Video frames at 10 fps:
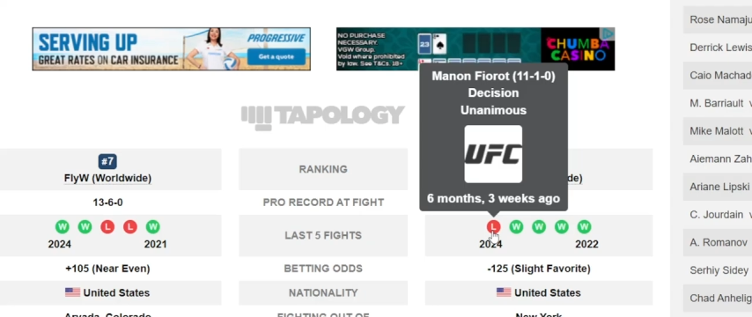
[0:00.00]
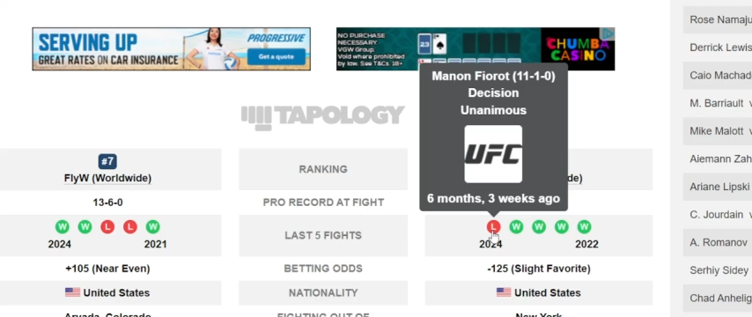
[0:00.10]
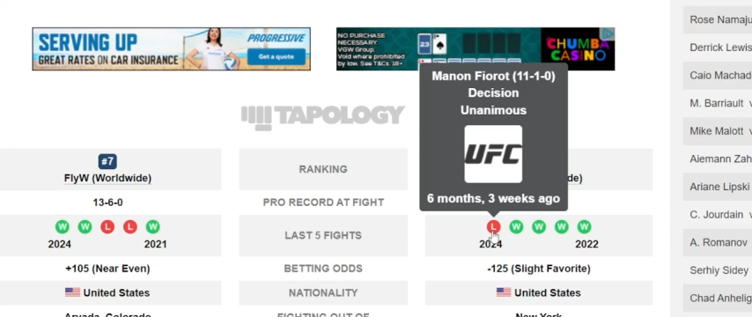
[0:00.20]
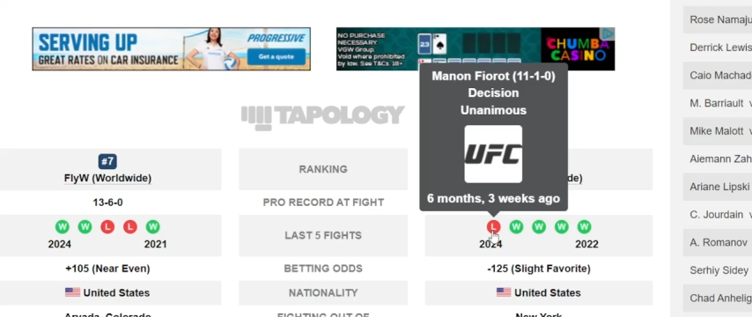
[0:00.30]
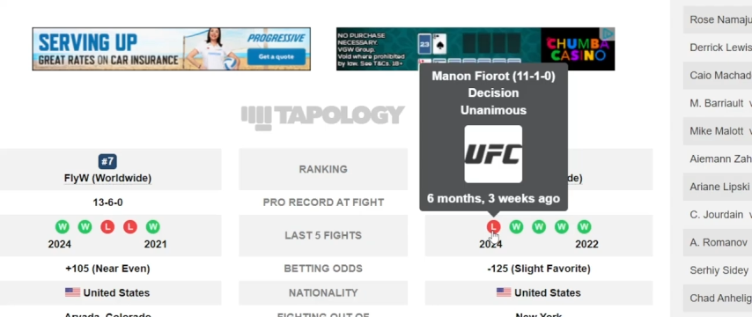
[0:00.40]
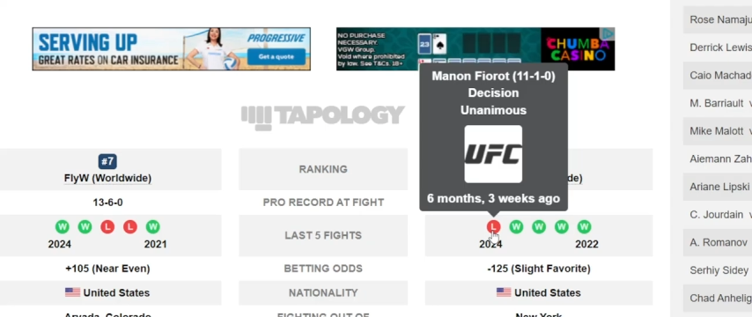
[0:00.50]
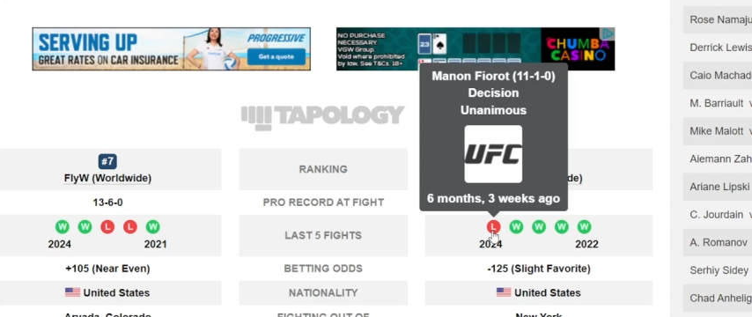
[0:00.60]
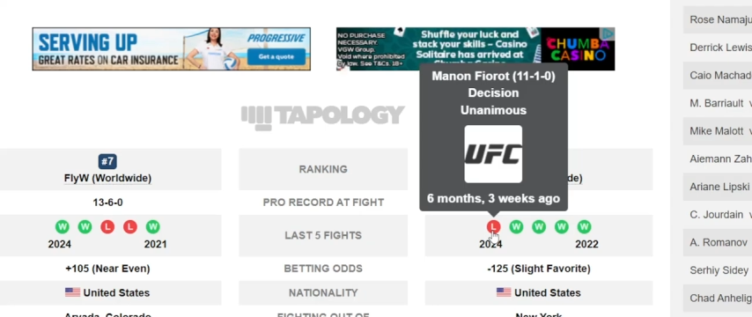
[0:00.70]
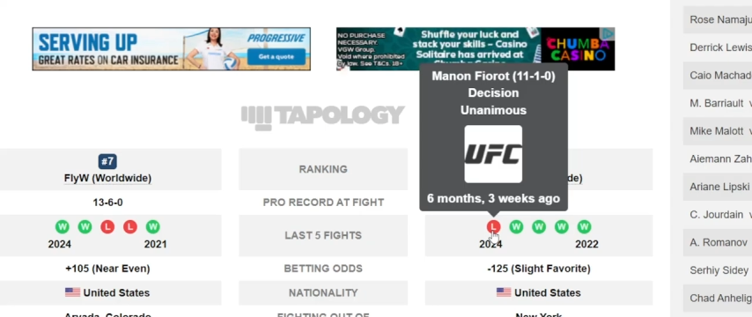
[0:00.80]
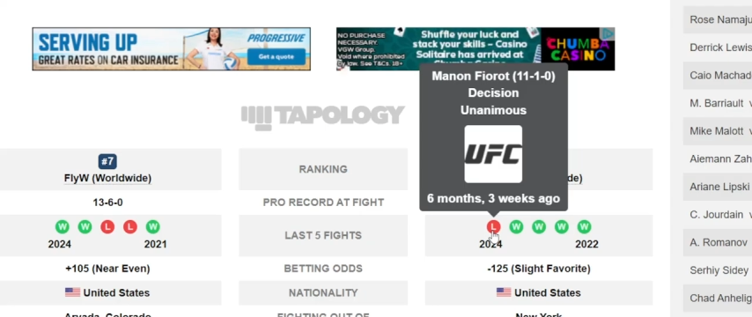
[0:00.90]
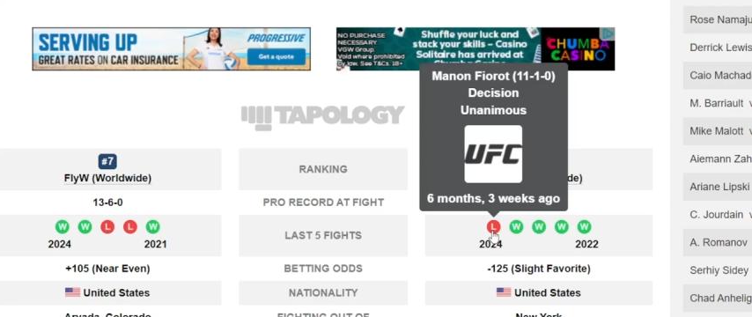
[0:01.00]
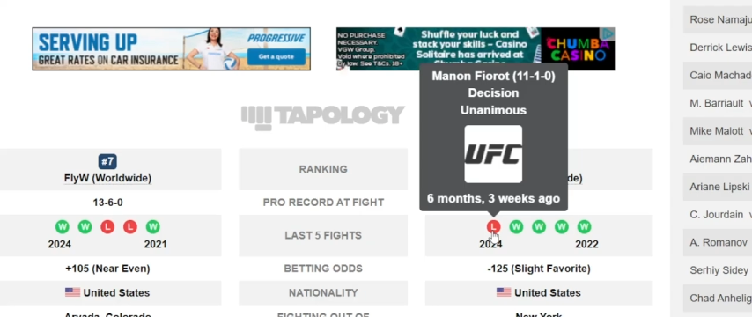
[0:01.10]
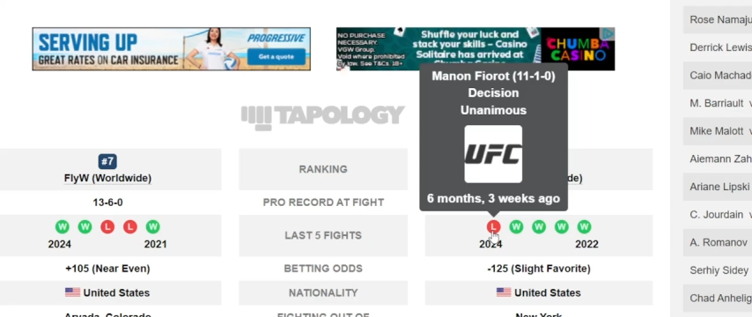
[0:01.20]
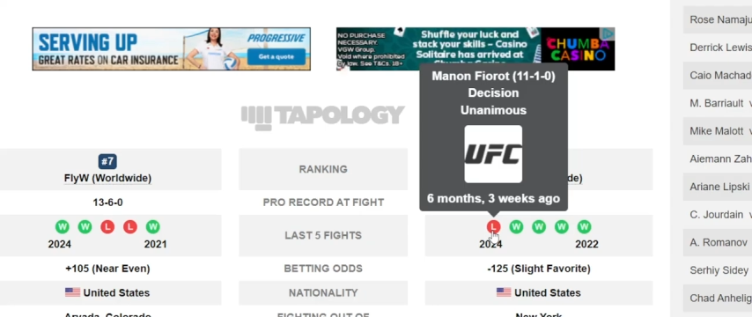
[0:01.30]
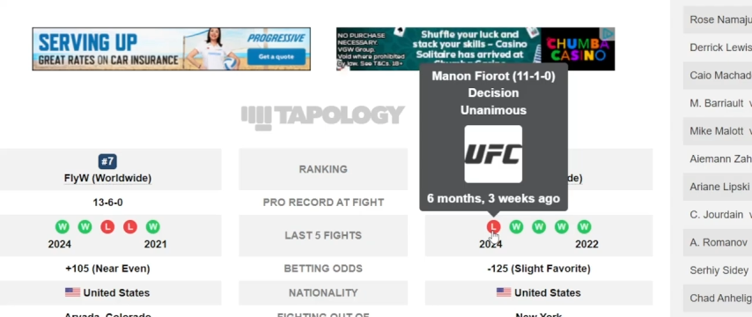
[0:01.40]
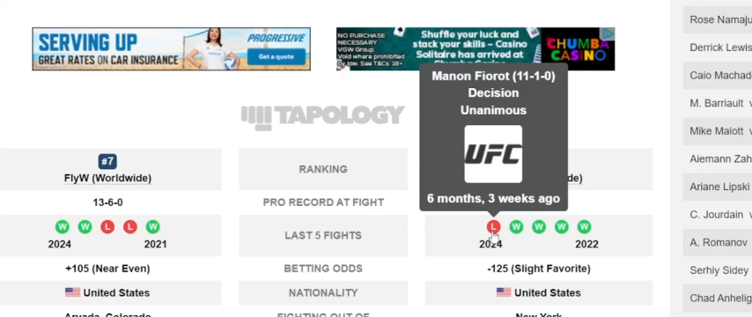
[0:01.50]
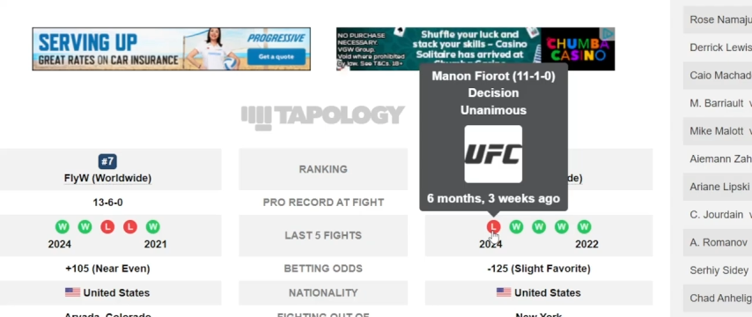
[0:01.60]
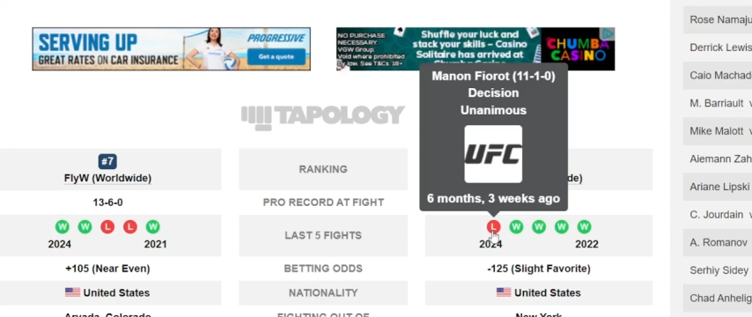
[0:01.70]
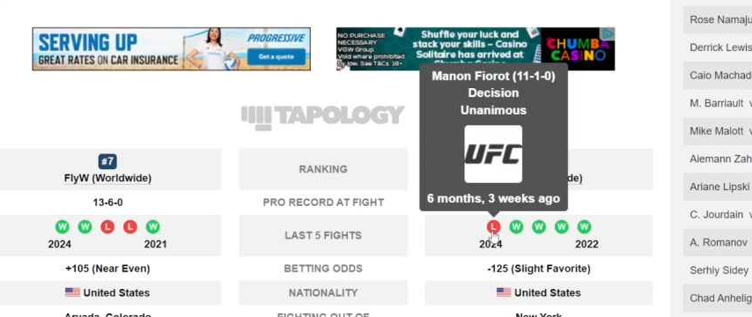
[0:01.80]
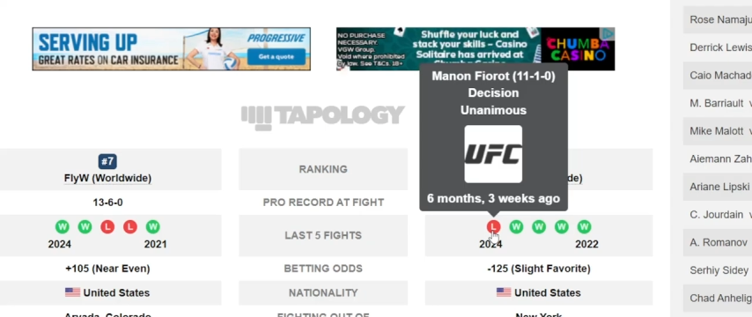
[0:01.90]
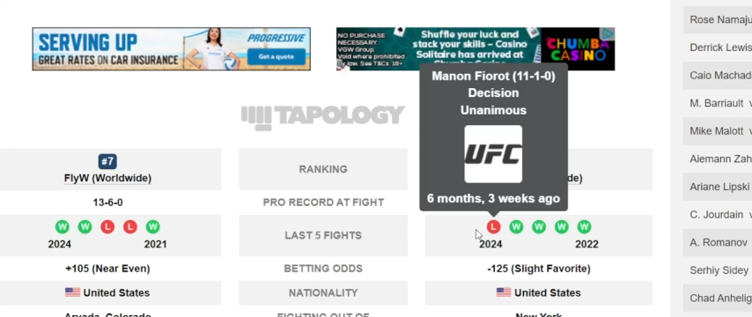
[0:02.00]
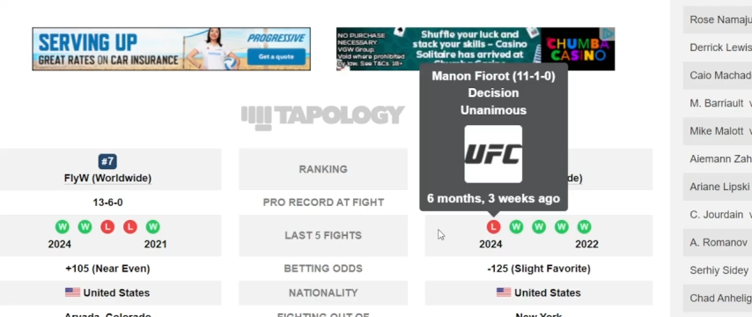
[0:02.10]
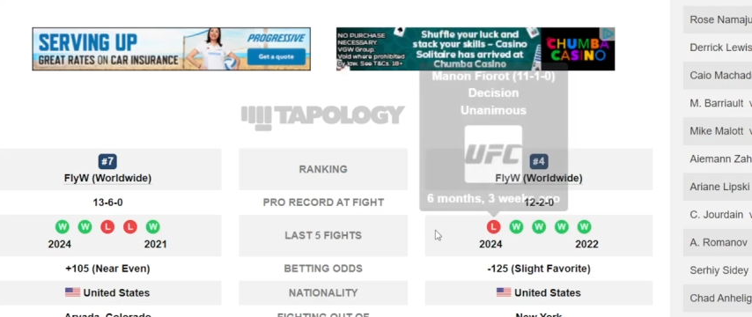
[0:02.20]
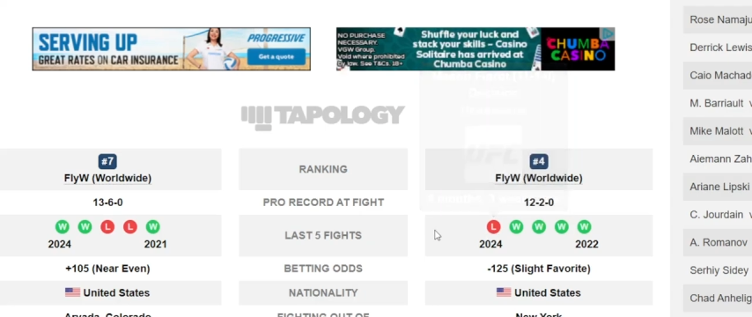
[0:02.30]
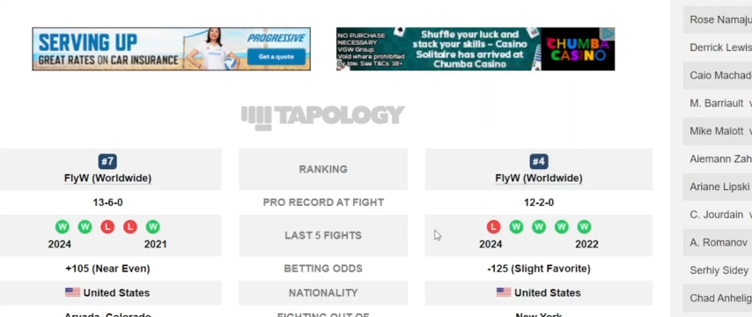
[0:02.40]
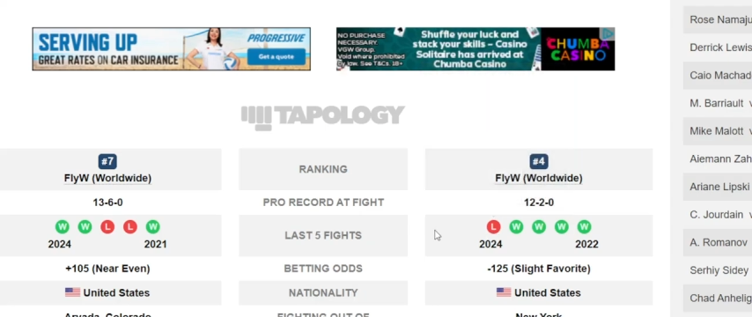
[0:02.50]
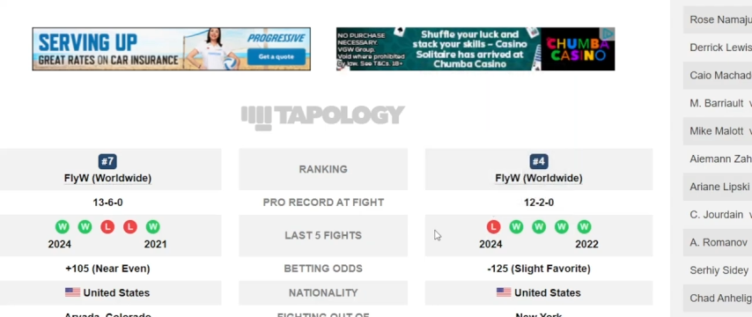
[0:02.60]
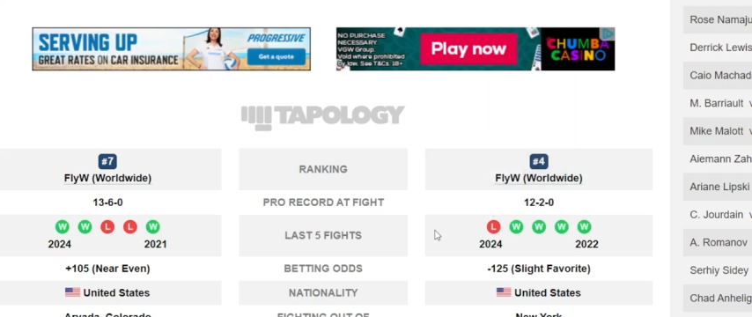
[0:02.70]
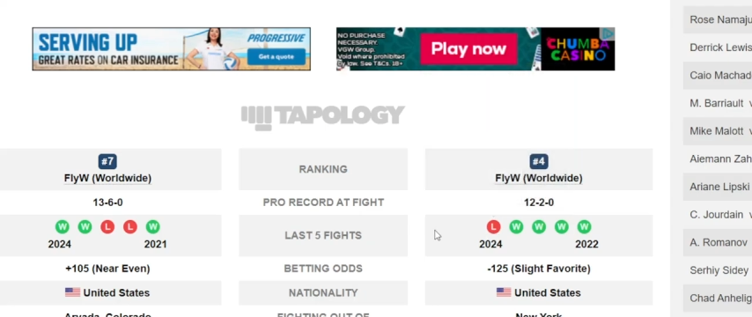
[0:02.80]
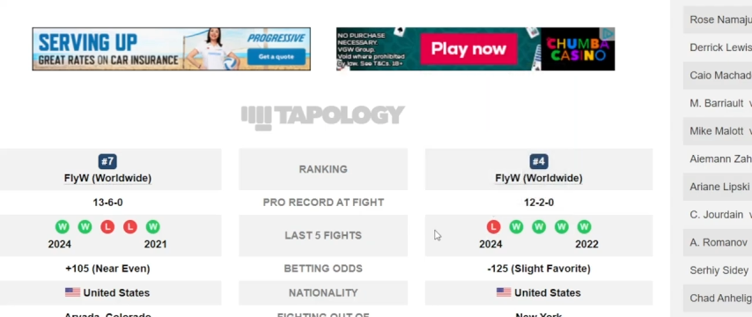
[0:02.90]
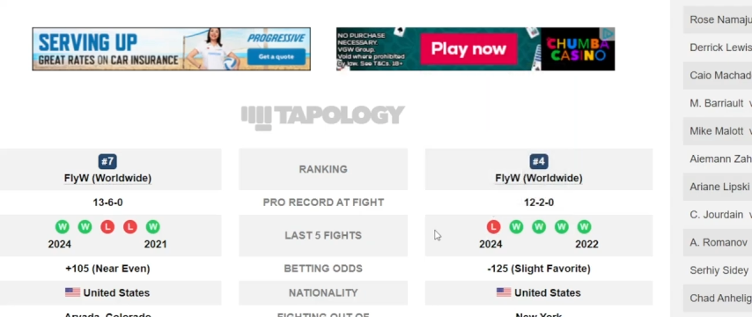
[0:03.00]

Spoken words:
(no speaker visible)